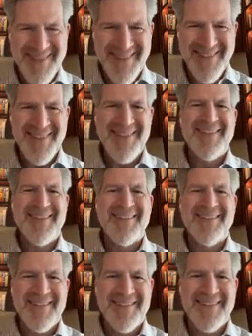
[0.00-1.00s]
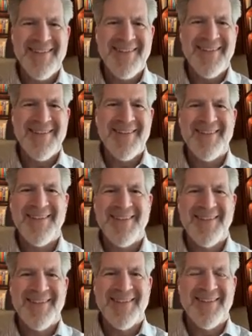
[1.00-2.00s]

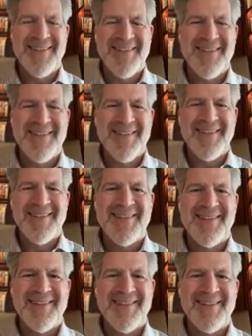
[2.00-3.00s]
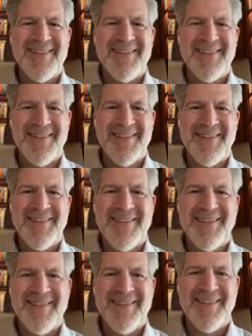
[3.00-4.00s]

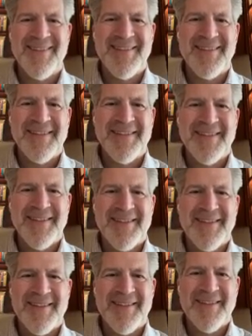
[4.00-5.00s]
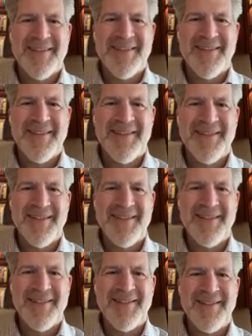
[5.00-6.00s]

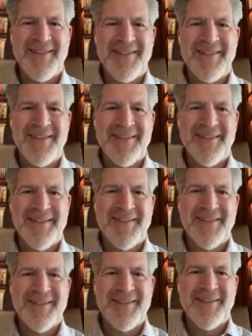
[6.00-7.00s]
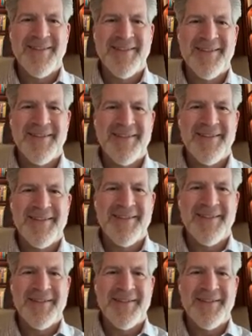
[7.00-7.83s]
The person shown says nothing.